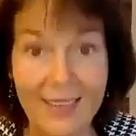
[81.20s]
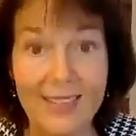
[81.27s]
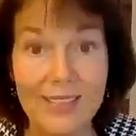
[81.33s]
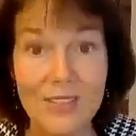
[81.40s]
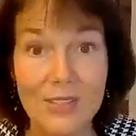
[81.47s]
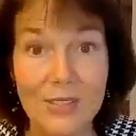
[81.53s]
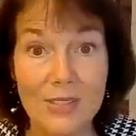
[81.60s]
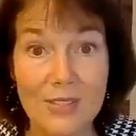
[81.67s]

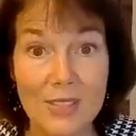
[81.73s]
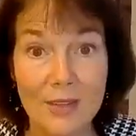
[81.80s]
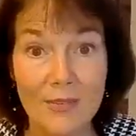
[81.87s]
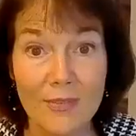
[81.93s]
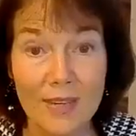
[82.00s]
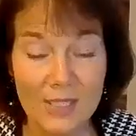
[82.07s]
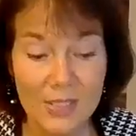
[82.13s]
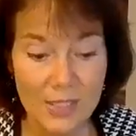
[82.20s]
thinking to
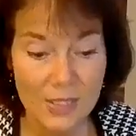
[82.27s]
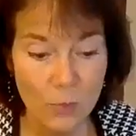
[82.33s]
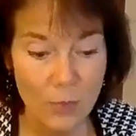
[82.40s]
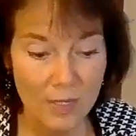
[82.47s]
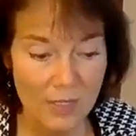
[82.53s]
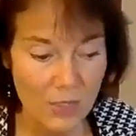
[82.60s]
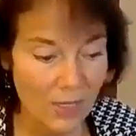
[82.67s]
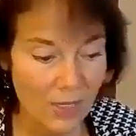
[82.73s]
yourself, I just
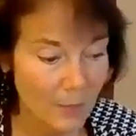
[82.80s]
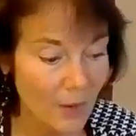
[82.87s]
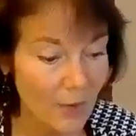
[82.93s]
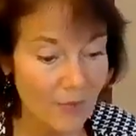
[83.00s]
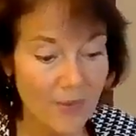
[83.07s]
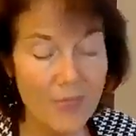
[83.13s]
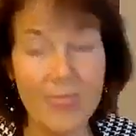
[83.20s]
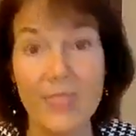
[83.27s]
want to talk
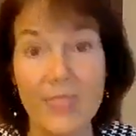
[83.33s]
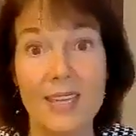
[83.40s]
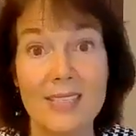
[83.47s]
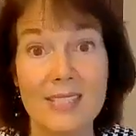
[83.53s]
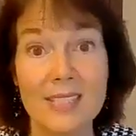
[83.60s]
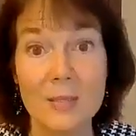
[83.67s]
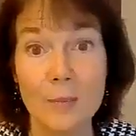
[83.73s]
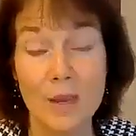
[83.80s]
about fun
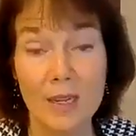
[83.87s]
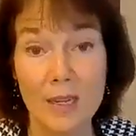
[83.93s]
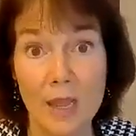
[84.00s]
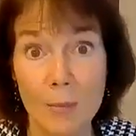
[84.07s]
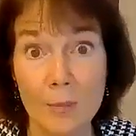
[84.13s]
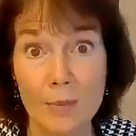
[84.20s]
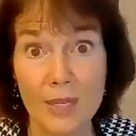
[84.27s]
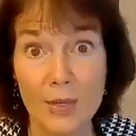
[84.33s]
things. This might
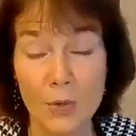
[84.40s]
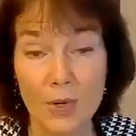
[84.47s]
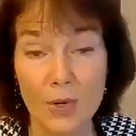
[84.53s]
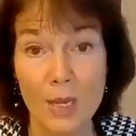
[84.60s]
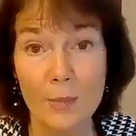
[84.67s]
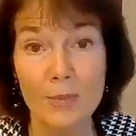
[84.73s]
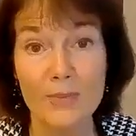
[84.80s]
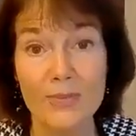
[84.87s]
not be your
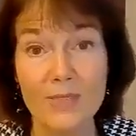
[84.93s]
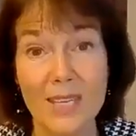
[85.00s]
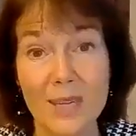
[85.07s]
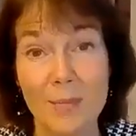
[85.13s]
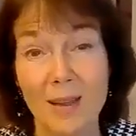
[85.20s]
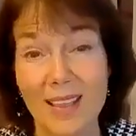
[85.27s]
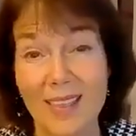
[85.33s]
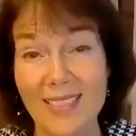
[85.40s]
cup of
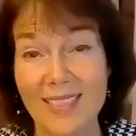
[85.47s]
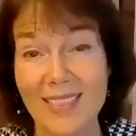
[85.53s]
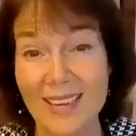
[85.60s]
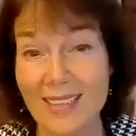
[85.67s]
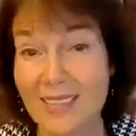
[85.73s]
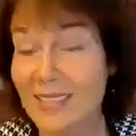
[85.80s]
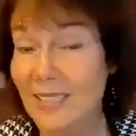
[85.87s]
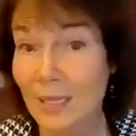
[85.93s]
tea, but I
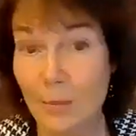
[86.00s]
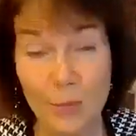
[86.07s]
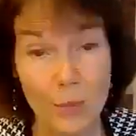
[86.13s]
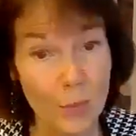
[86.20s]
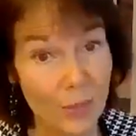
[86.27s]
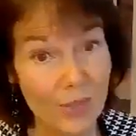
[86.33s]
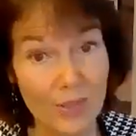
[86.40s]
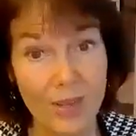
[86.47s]
think it's an
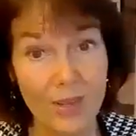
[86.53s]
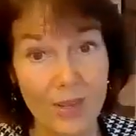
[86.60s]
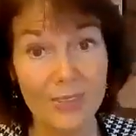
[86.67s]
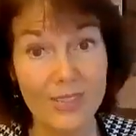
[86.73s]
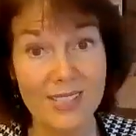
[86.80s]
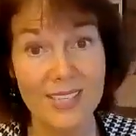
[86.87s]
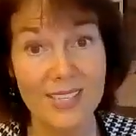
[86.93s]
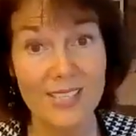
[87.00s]
important
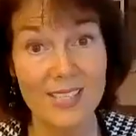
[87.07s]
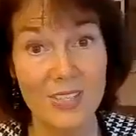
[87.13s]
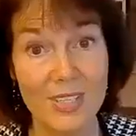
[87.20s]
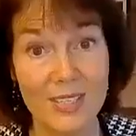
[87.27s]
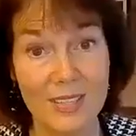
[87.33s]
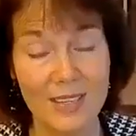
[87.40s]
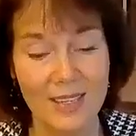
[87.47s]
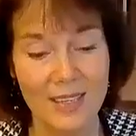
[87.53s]

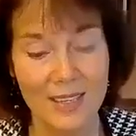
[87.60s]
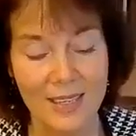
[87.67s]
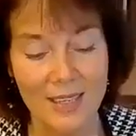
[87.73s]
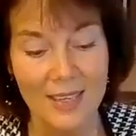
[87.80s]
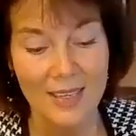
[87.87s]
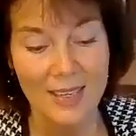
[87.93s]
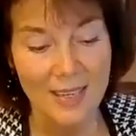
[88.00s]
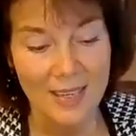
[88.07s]
conversation.
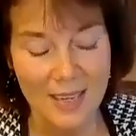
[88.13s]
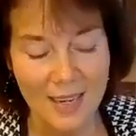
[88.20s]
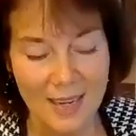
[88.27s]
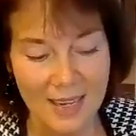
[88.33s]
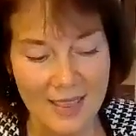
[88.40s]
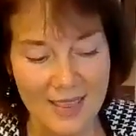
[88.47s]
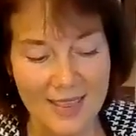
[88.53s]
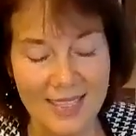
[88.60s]

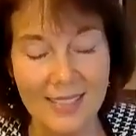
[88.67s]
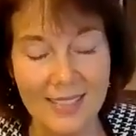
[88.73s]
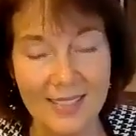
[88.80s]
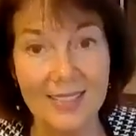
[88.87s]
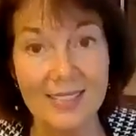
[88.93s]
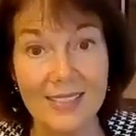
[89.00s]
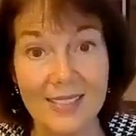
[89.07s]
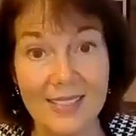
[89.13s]

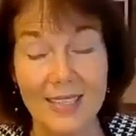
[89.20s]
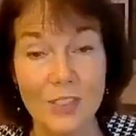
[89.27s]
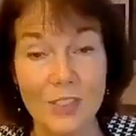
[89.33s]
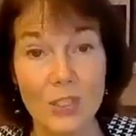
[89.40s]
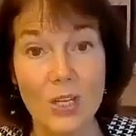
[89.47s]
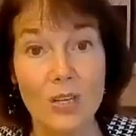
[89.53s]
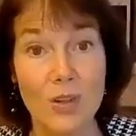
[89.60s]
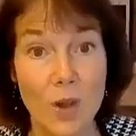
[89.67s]
This is
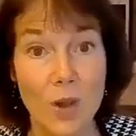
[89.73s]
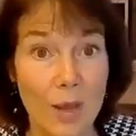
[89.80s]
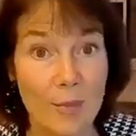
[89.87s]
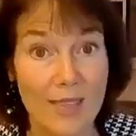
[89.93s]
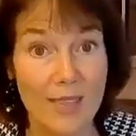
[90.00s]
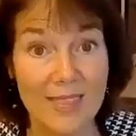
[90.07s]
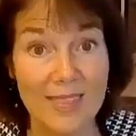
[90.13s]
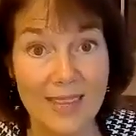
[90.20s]
such a
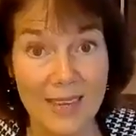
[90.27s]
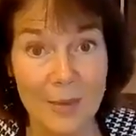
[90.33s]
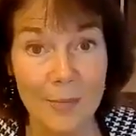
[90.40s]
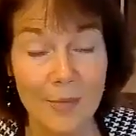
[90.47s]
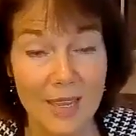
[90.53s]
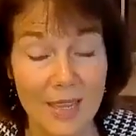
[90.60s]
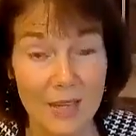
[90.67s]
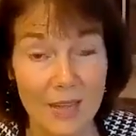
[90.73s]
common
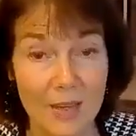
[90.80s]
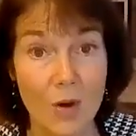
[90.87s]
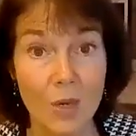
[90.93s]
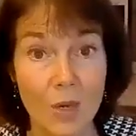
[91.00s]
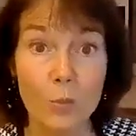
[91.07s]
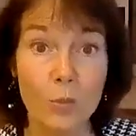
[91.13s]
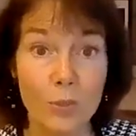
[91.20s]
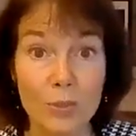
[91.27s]
theme in
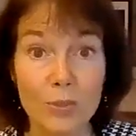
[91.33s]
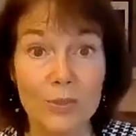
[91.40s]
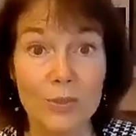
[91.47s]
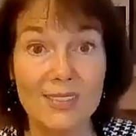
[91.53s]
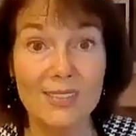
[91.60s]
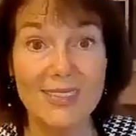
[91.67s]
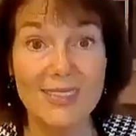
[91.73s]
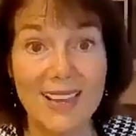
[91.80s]
our
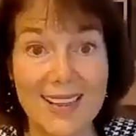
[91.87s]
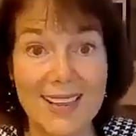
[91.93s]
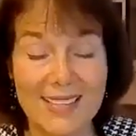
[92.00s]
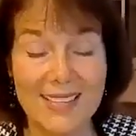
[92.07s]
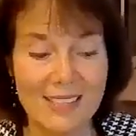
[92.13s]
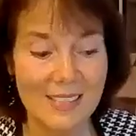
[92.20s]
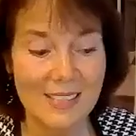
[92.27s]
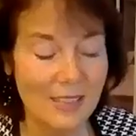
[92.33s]
world.
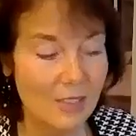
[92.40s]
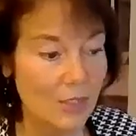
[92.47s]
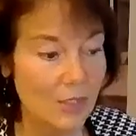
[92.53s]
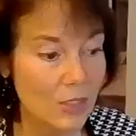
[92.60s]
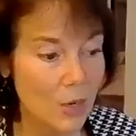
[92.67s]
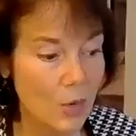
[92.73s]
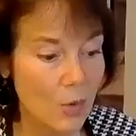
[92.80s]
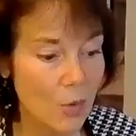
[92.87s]
And
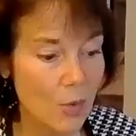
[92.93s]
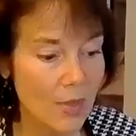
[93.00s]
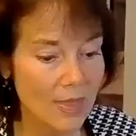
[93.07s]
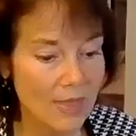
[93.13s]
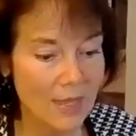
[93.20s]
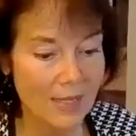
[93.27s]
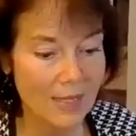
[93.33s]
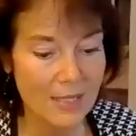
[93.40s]

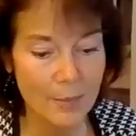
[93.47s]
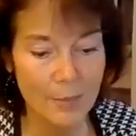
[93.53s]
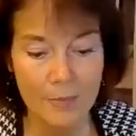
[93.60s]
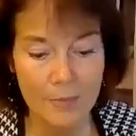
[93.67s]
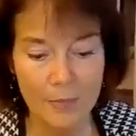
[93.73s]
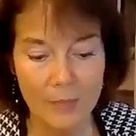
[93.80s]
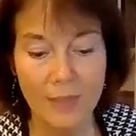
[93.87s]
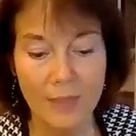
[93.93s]
so things
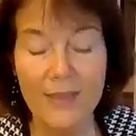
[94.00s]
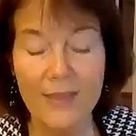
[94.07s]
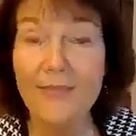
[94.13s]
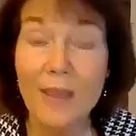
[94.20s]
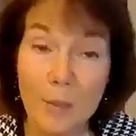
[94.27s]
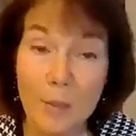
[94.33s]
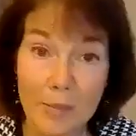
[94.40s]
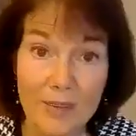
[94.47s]

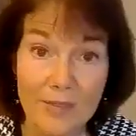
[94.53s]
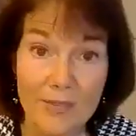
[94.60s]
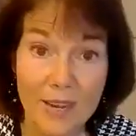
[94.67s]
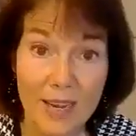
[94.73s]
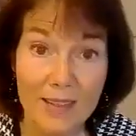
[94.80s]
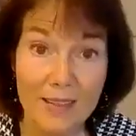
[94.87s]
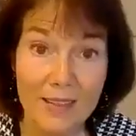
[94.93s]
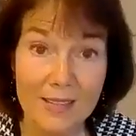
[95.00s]
like family
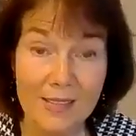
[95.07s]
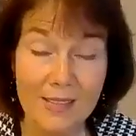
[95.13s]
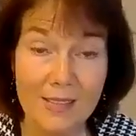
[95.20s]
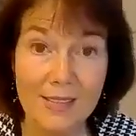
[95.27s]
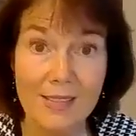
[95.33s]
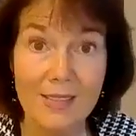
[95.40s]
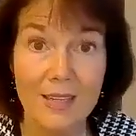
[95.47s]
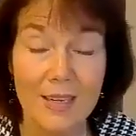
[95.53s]

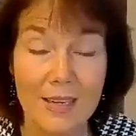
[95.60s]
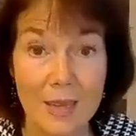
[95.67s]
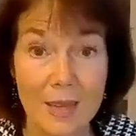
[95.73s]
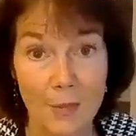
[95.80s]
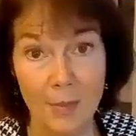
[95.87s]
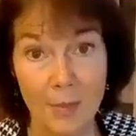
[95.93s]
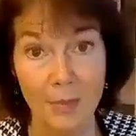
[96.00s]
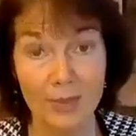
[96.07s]
violence,
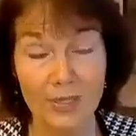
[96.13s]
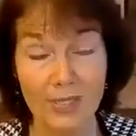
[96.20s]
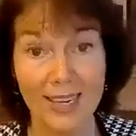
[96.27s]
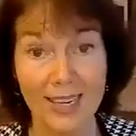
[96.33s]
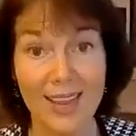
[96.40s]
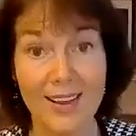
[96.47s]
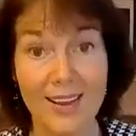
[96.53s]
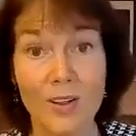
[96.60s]
people
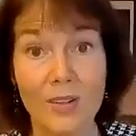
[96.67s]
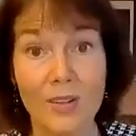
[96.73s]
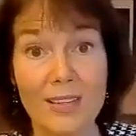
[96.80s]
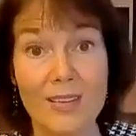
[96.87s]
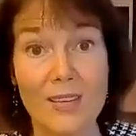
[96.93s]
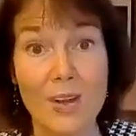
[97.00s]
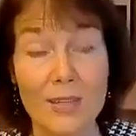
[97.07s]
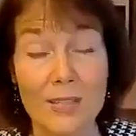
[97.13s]
today call
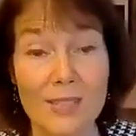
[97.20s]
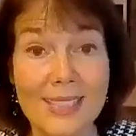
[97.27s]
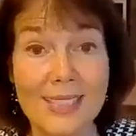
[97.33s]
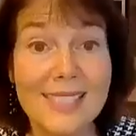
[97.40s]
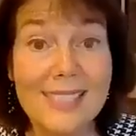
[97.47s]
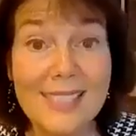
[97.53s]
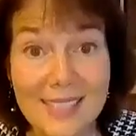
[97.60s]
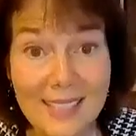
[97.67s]
it
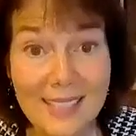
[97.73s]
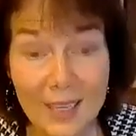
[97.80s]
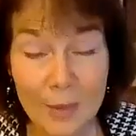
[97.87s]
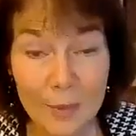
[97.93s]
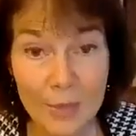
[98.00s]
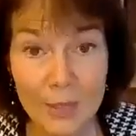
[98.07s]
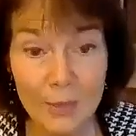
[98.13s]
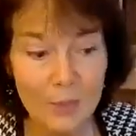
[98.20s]

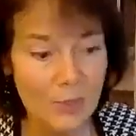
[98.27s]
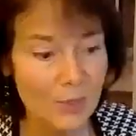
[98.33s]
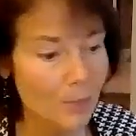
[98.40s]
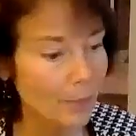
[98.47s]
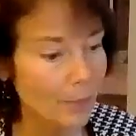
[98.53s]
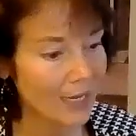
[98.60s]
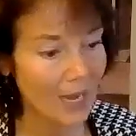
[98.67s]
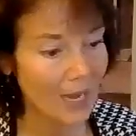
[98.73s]
narcissistic
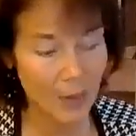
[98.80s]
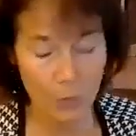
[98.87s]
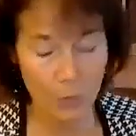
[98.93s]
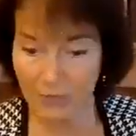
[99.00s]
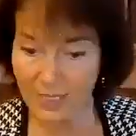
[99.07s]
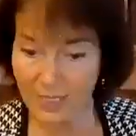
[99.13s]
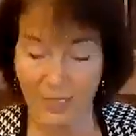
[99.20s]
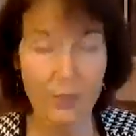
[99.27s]
abuse, but I
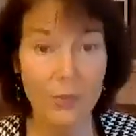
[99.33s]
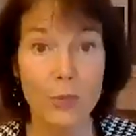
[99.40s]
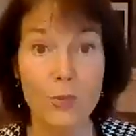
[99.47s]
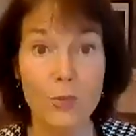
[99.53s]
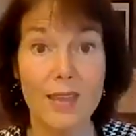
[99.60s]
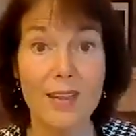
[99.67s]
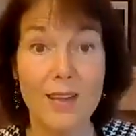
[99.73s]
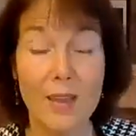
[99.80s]
will tell
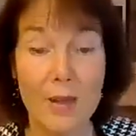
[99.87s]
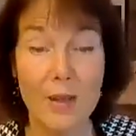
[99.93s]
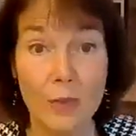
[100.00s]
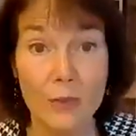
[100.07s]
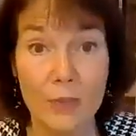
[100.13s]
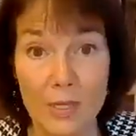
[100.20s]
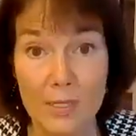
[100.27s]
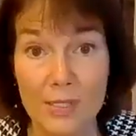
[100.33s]
you that not
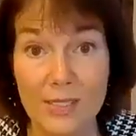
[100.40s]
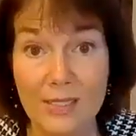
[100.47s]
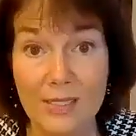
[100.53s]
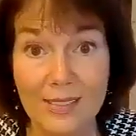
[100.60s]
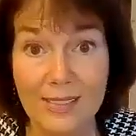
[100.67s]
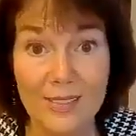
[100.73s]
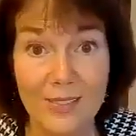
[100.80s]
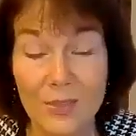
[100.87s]
all
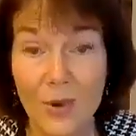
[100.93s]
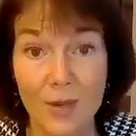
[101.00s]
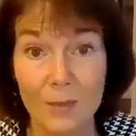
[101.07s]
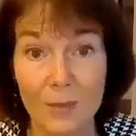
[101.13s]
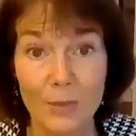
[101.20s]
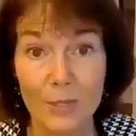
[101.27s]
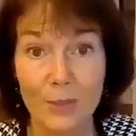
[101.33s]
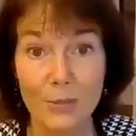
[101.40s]
narcissists
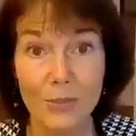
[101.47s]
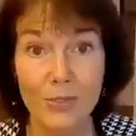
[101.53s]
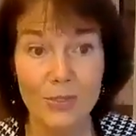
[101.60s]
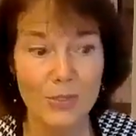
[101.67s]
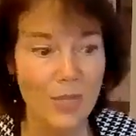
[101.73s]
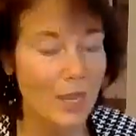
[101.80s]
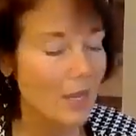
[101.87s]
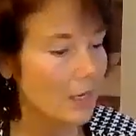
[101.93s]
are
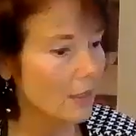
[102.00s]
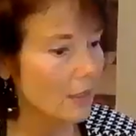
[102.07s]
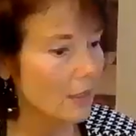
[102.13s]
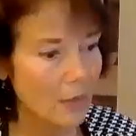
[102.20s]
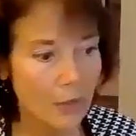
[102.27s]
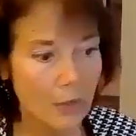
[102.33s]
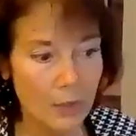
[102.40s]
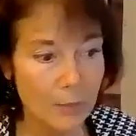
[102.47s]
abusers.
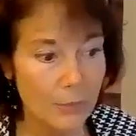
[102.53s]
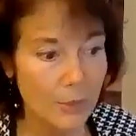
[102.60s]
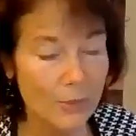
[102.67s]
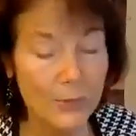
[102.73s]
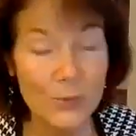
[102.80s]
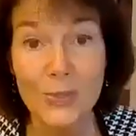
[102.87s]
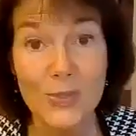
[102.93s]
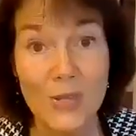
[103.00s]
Not all
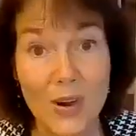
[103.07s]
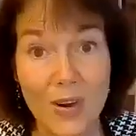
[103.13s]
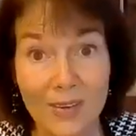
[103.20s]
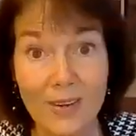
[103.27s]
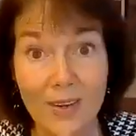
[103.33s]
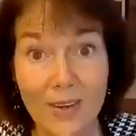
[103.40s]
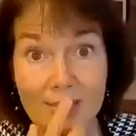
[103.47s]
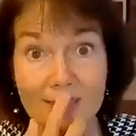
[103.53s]
abusers
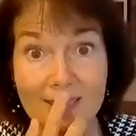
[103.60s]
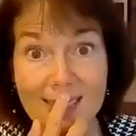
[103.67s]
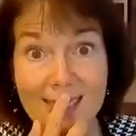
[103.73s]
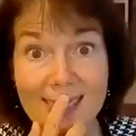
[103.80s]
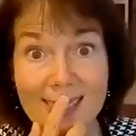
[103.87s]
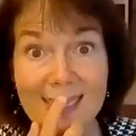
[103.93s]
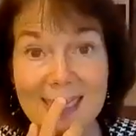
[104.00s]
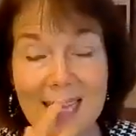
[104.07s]
are
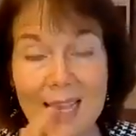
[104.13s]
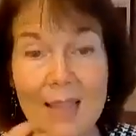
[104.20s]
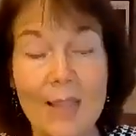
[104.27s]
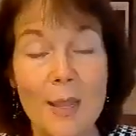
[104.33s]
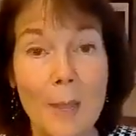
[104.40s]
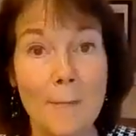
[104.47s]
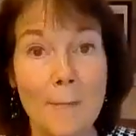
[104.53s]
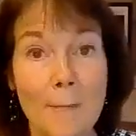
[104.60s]
narcissists.
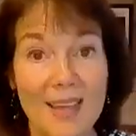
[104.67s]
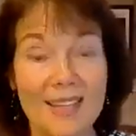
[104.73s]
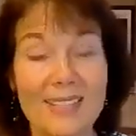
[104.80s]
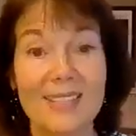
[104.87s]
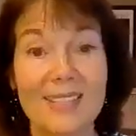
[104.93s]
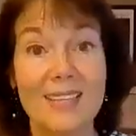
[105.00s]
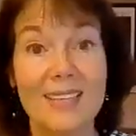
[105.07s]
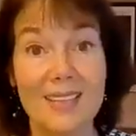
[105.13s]

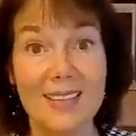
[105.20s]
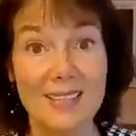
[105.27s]
But